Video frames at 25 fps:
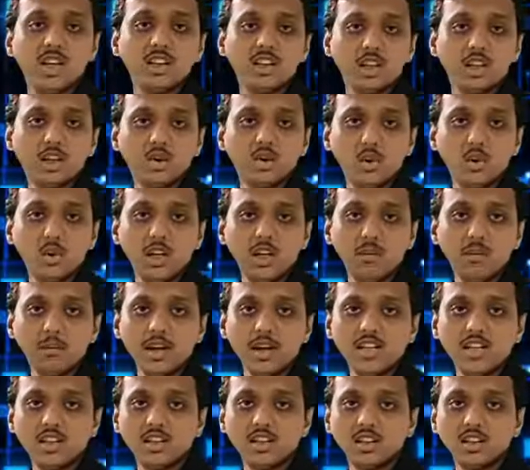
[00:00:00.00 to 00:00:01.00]
32
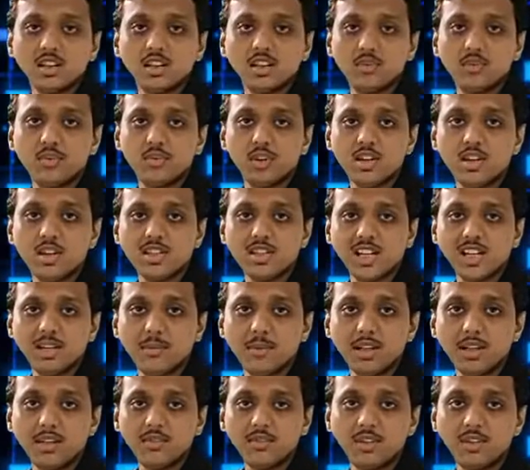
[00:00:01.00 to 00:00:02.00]
elements, the first
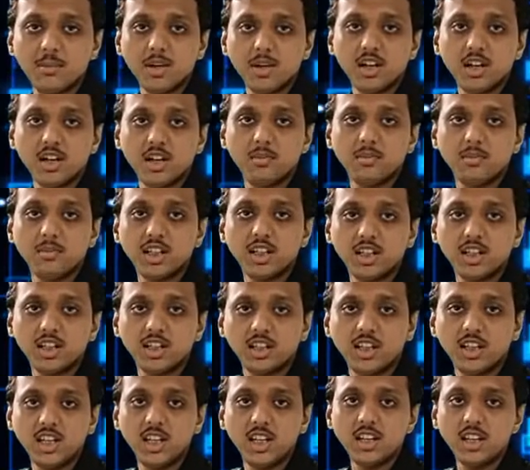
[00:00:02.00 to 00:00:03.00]
element will become
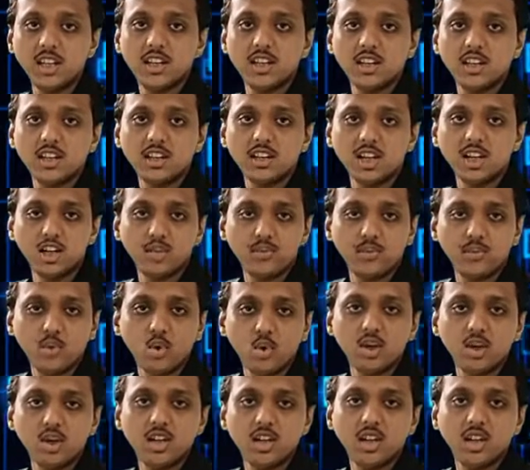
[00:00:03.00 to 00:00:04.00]
33,
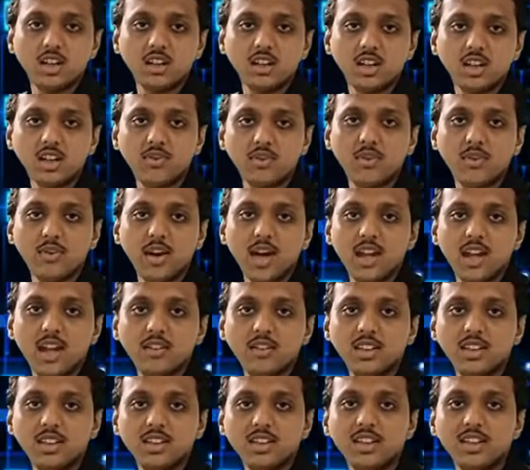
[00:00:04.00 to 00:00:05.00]
34, 35,
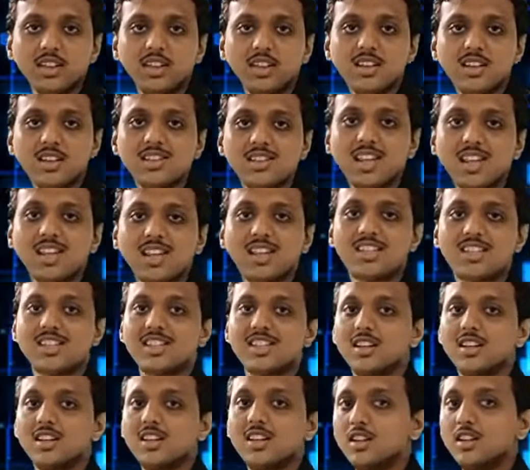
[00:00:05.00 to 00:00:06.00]
36.
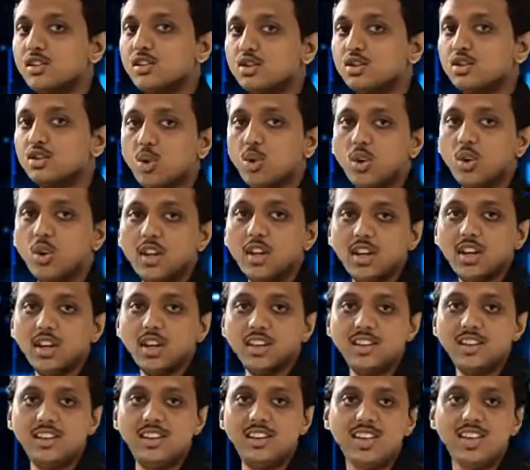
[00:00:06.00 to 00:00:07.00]
So
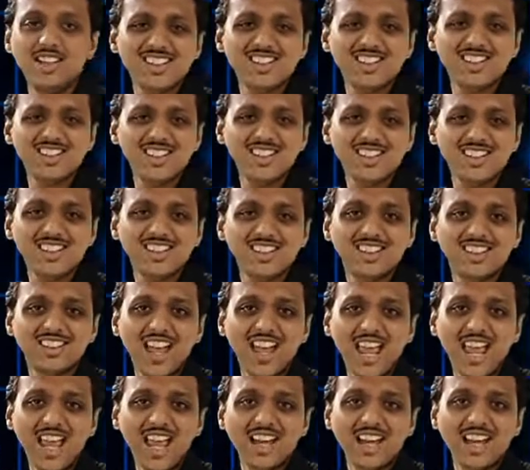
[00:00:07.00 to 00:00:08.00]
this is the
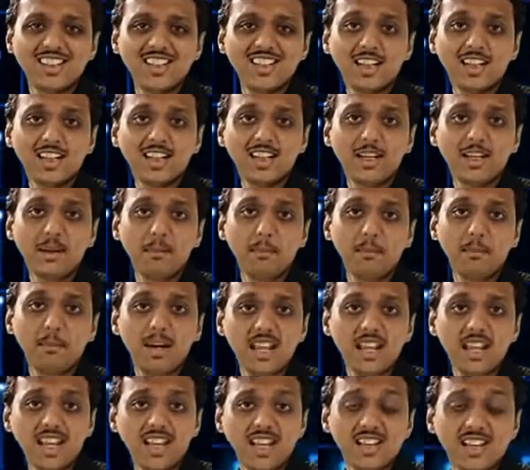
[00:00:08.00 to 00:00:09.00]
exactly
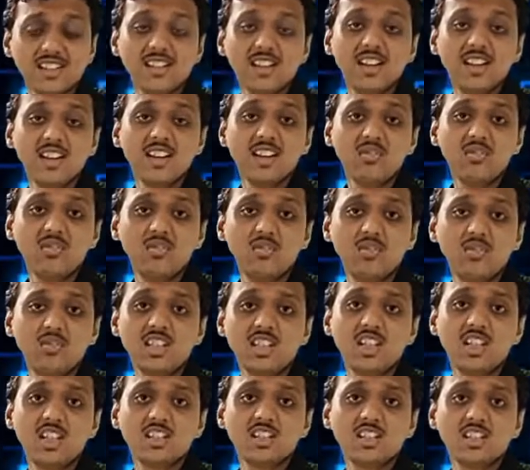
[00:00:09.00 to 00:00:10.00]
place which
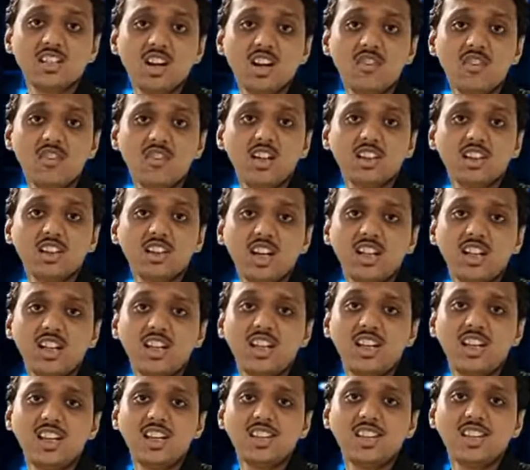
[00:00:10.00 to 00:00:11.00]
is our
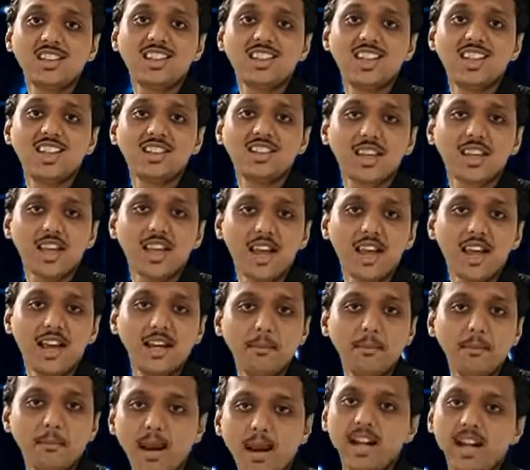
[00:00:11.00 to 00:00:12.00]
36th
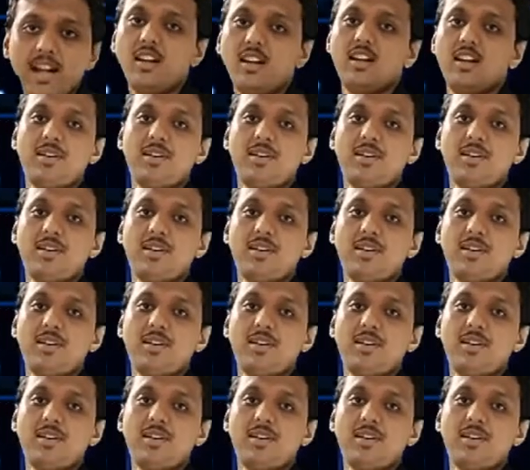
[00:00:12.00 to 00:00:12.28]
element.